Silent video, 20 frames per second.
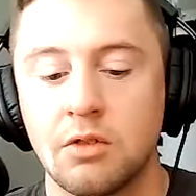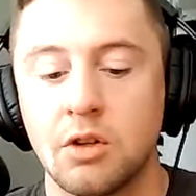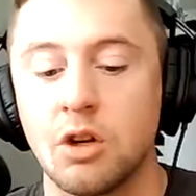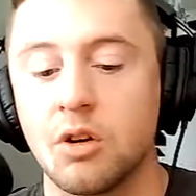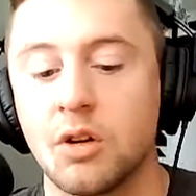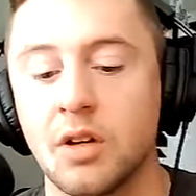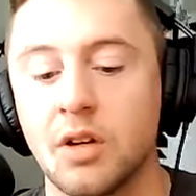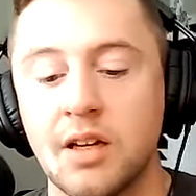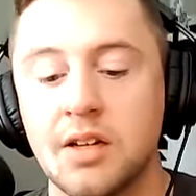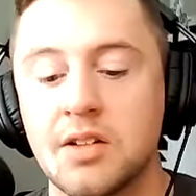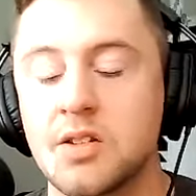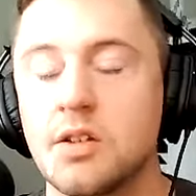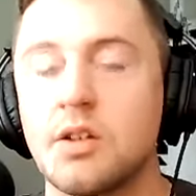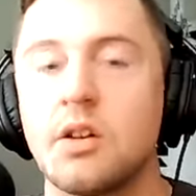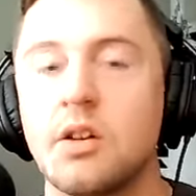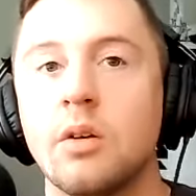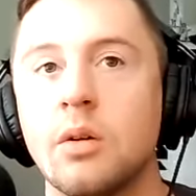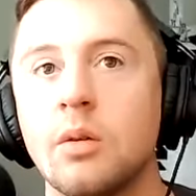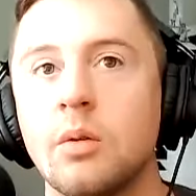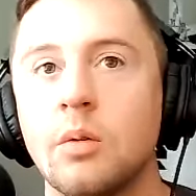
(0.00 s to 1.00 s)
cook needs to
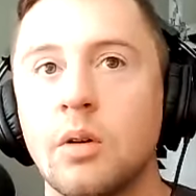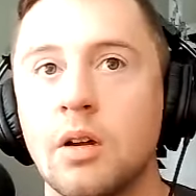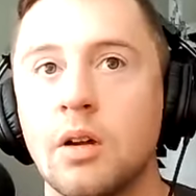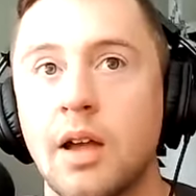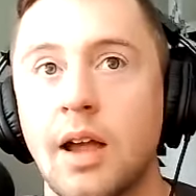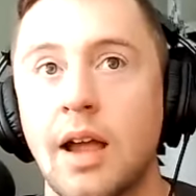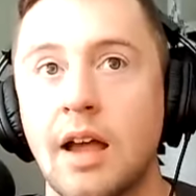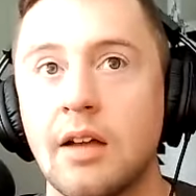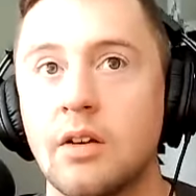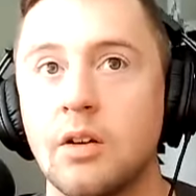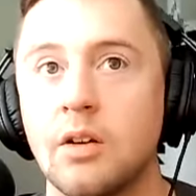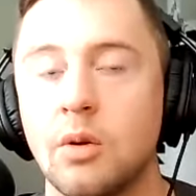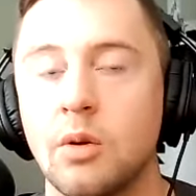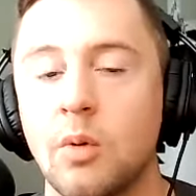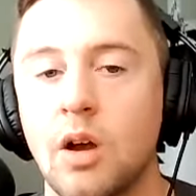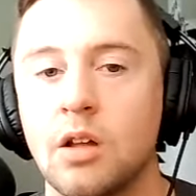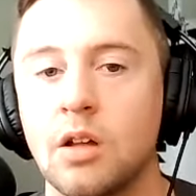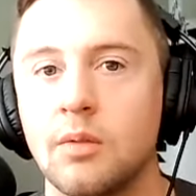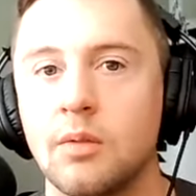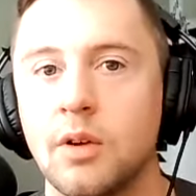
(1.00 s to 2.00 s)
know how to do
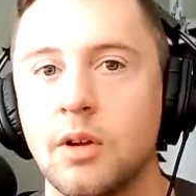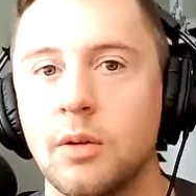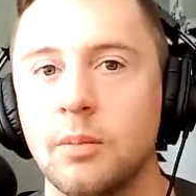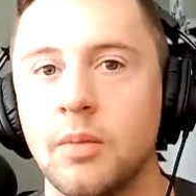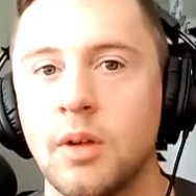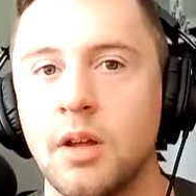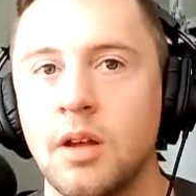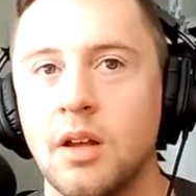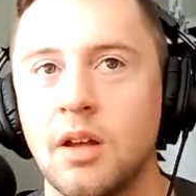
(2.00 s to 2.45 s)
all of them.